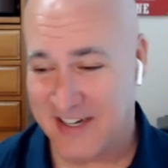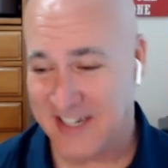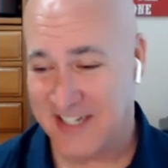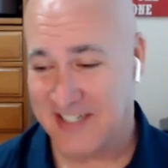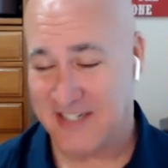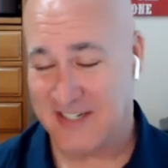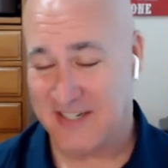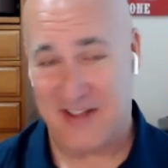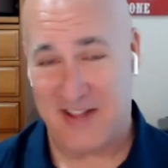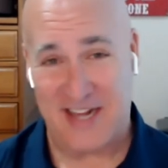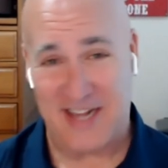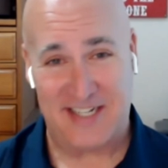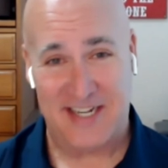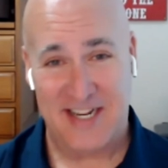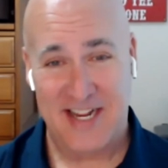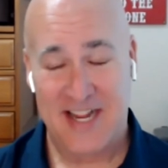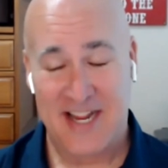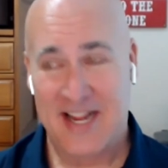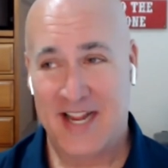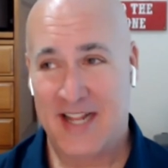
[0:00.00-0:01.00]
And so that's
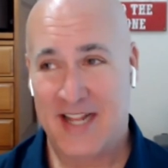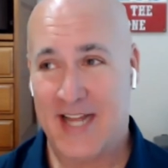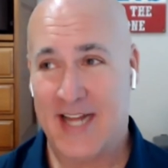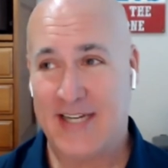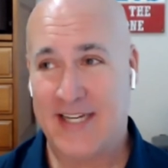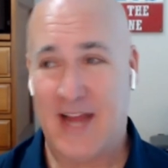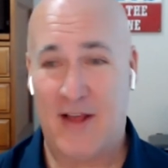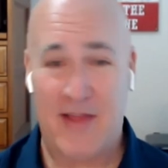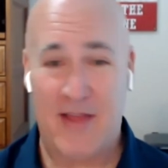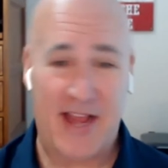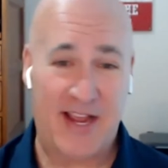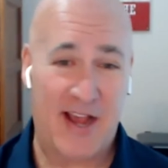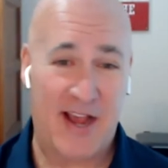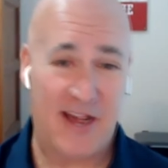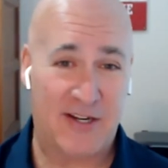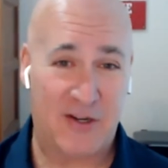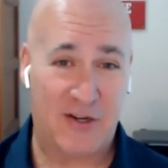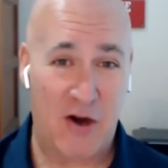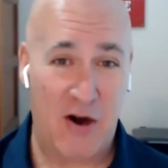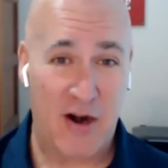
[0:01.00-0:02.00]
that's how that
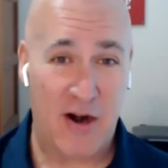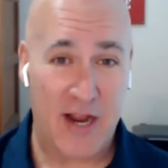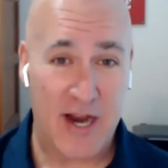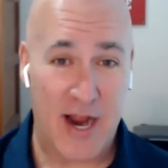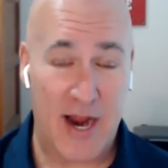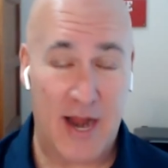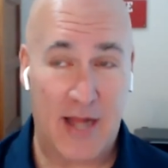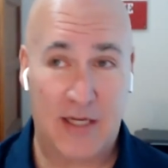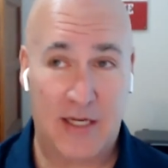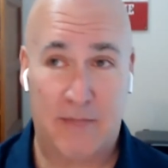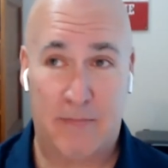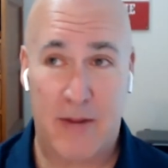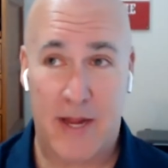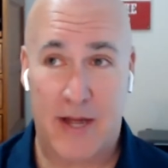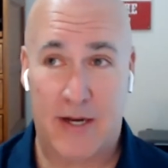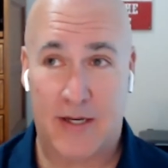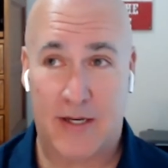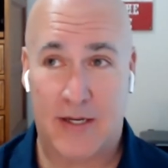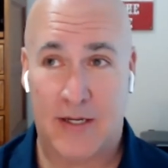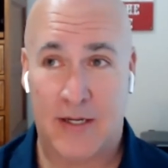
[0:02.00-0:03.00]
got started. And I
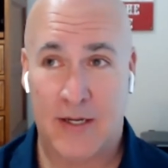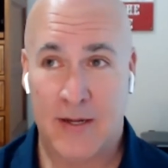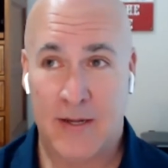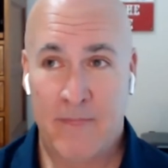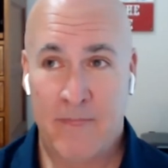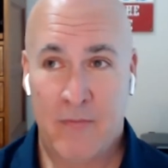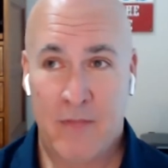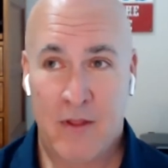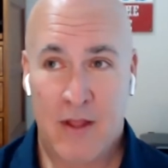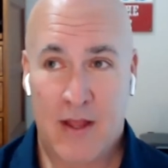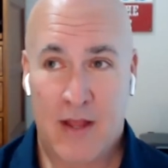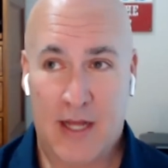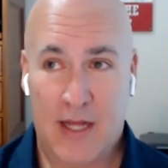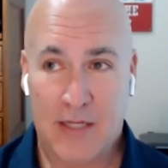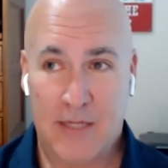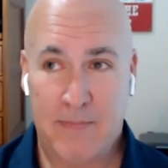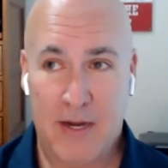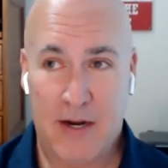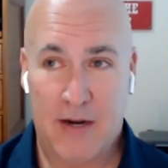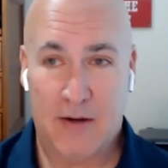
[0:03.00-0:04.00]
spent I
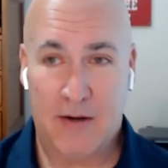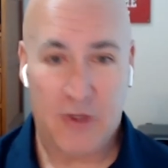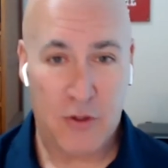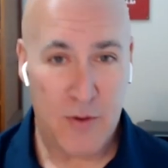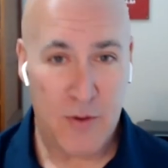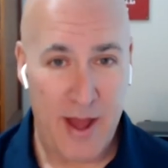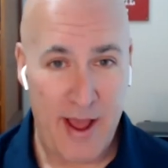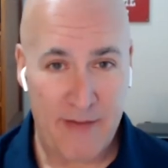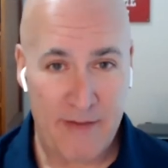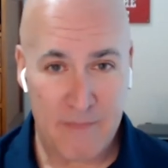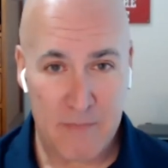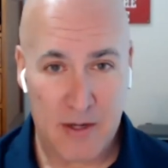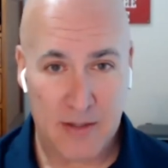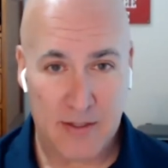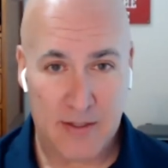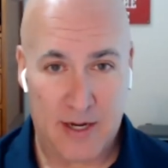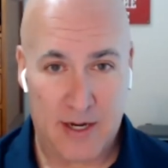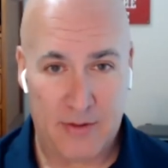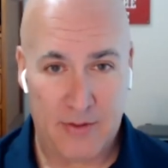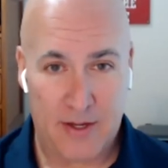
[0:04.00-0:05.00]
spent two and a half
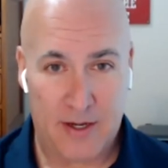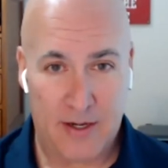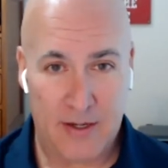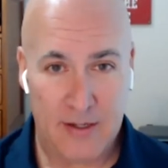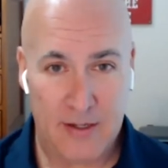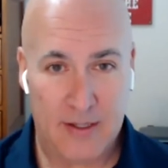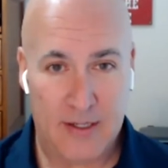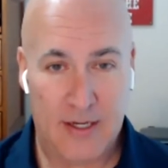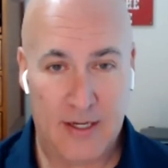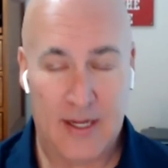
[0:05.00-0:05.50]
months out there.